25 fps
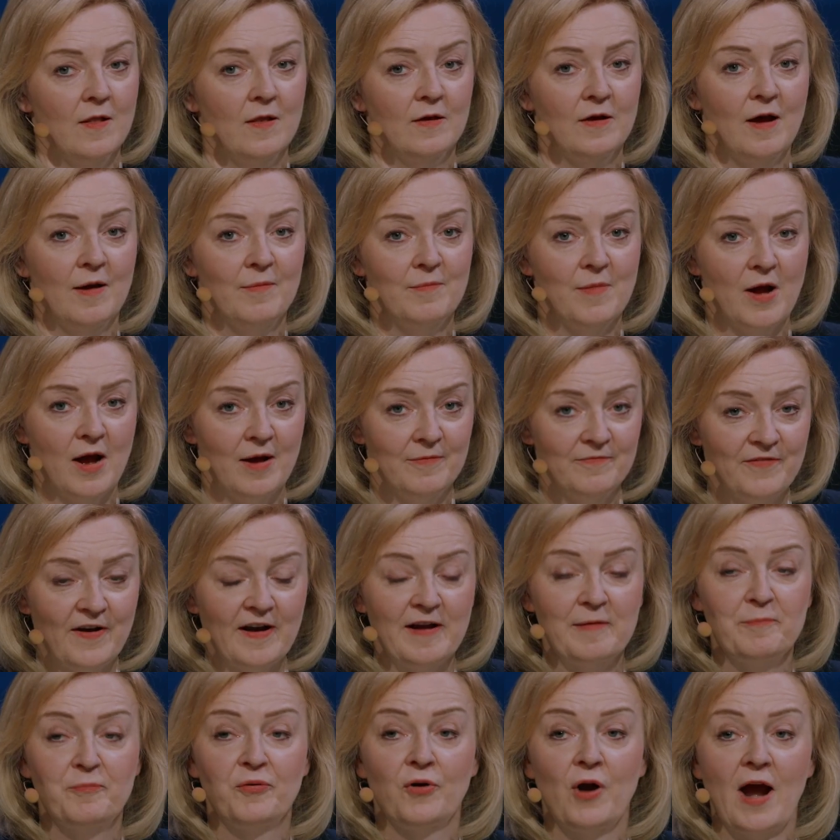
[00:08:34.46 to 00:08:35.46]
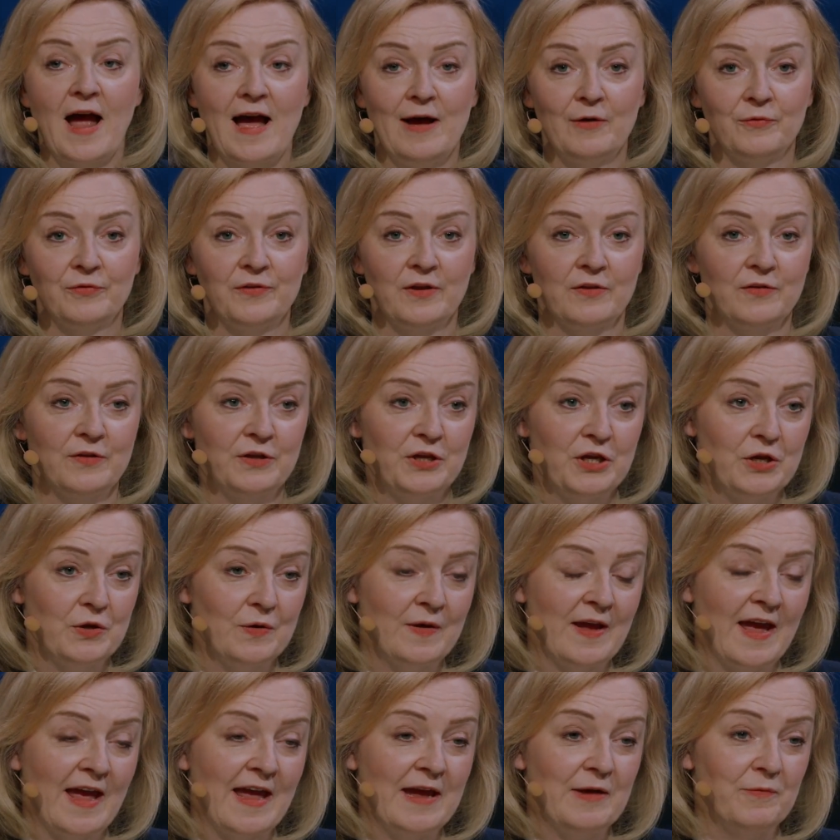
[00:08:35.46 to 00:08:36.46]
Look, I'm very proud that the
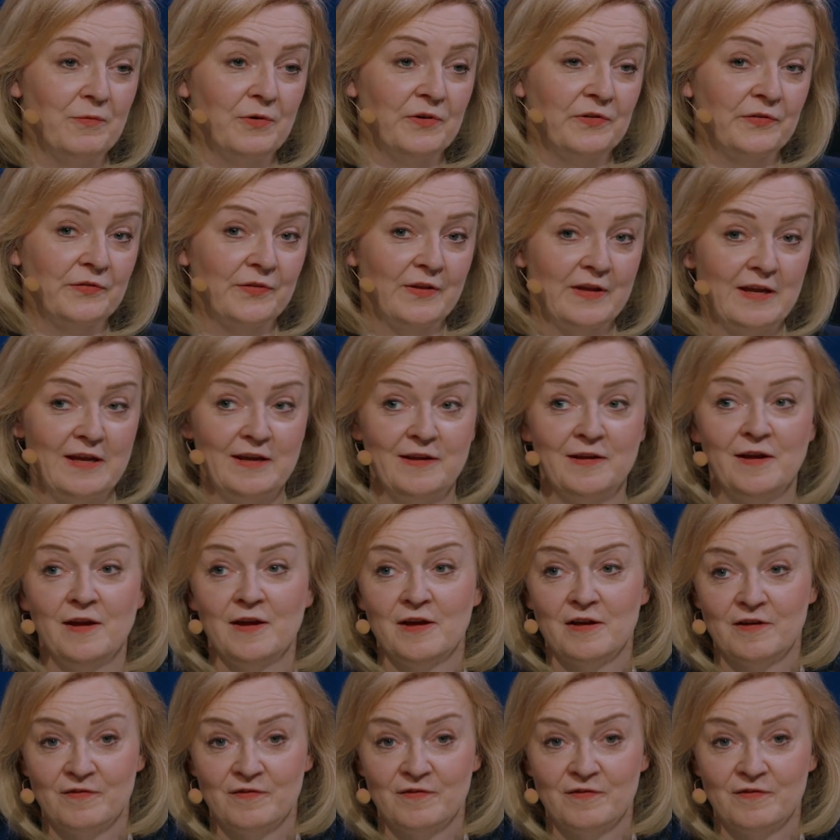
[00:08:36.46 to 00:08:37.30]
UK was the